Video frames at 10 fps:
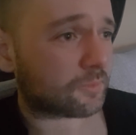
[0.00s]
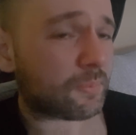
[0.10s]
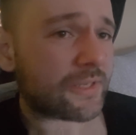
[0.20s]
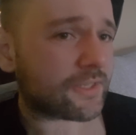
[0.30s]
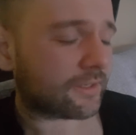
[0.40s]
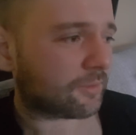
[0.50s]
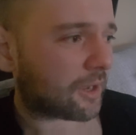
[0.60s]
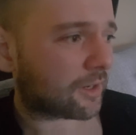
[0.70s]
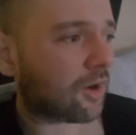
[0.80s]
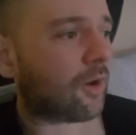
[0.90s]
basically
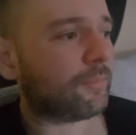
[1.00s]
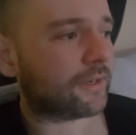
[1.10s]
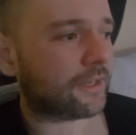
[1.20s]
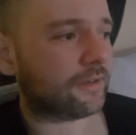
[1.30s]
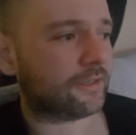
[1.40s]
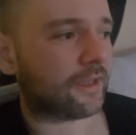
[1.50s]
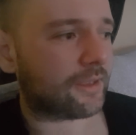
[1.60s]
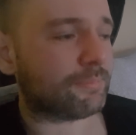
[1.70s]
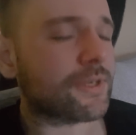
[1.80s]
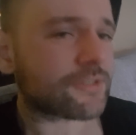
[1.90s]
accommodating
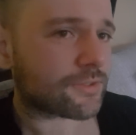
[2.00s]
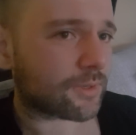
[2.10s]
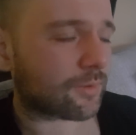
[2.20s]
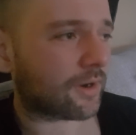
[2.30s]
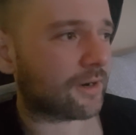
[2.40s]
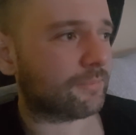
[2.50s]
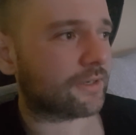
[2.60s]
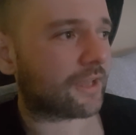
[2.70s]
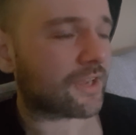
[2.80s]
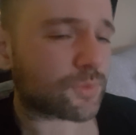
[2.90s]
a business
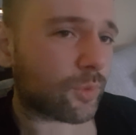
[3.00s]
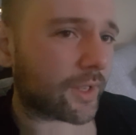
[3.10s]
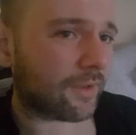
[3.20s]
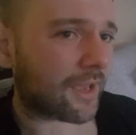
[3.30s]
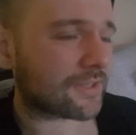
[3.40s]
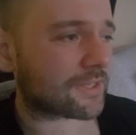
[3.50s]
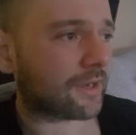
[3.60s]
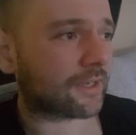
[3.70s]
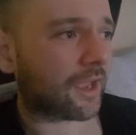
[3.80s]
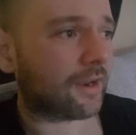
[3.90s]
requirement as well as
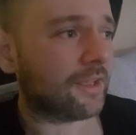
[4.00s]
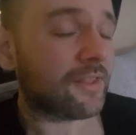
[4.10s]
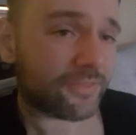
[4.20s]
I can.